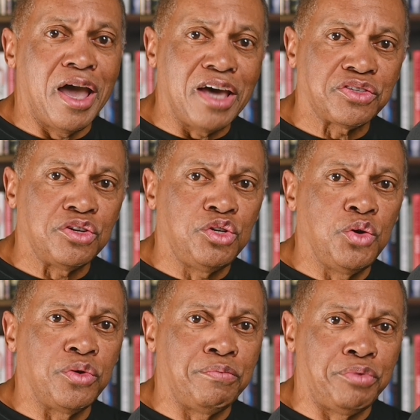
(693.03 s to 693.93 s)
has to
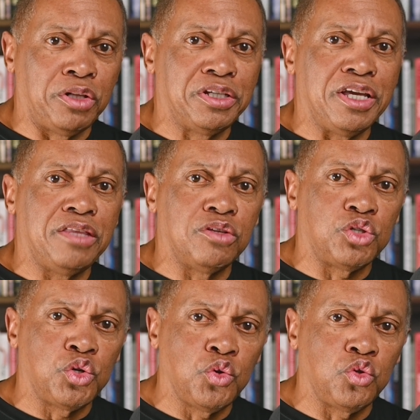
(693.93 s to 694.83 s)
do with building in the
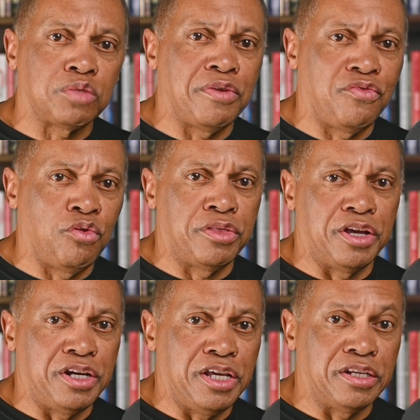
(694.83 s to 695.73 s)
tools before
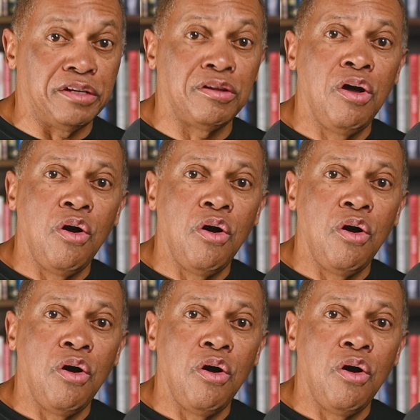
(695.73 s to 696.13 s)
they're needed.